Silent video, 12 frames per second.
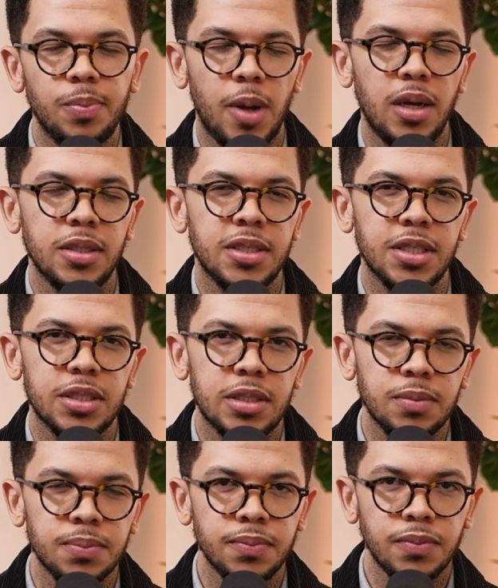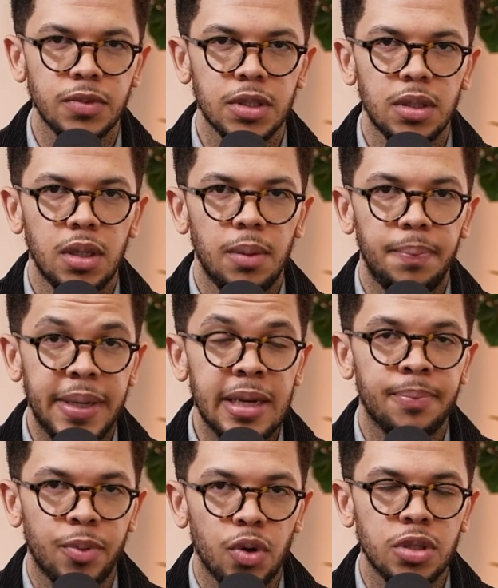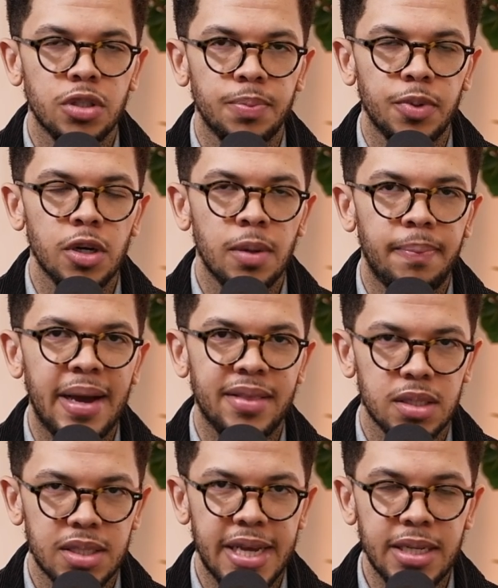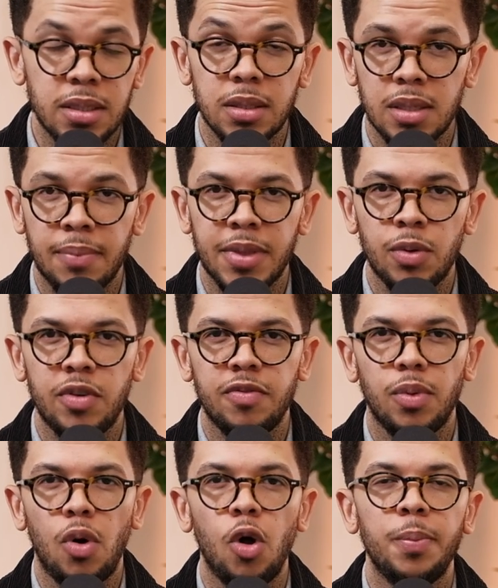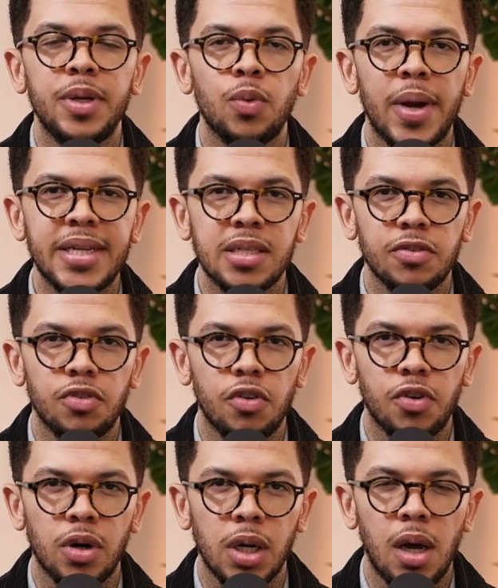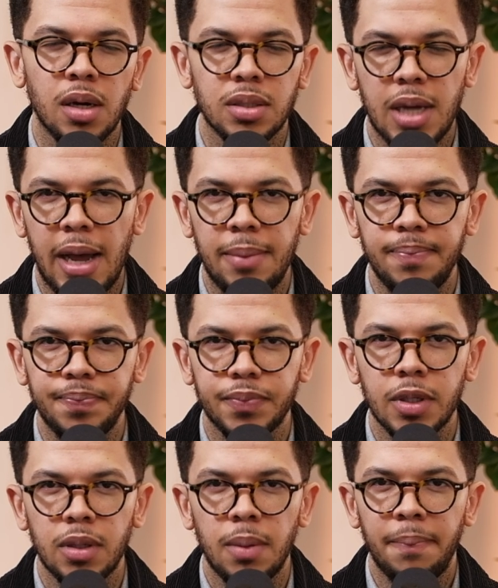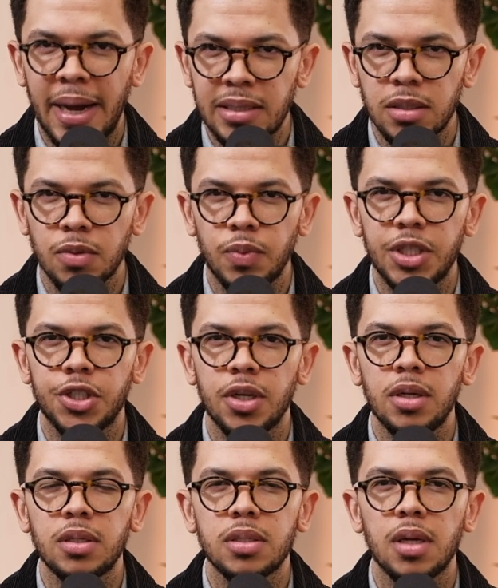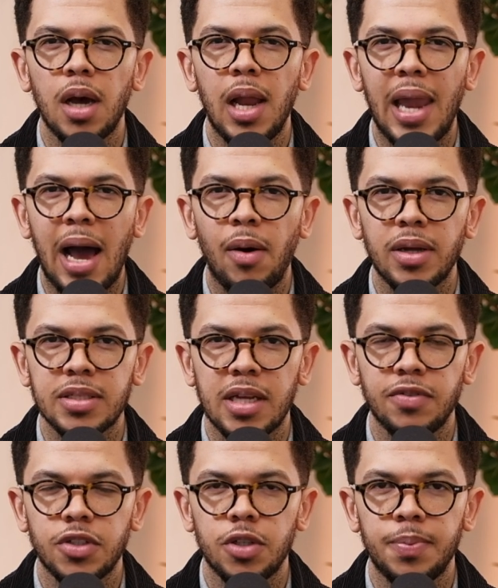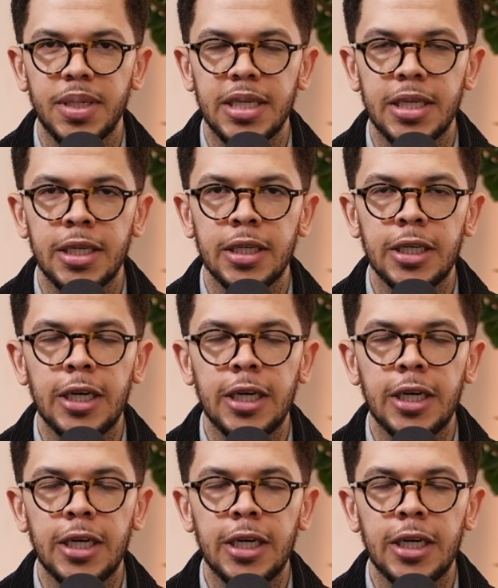politician being brought to book by the state. It's something we've all been waiting for a long time. But we shouldn't allow ourselves to be